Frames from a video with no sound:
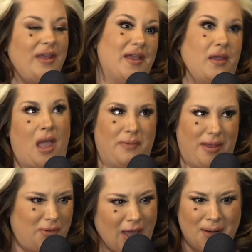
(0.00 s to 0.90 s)
yeah,
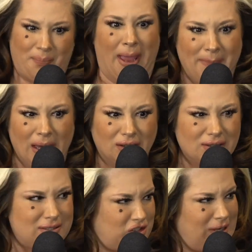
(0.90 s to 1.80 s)
you gotta pay
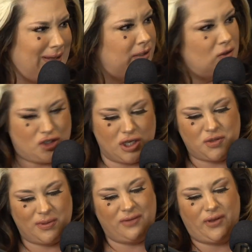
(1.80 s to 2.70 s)
bills. Shit, no judgment.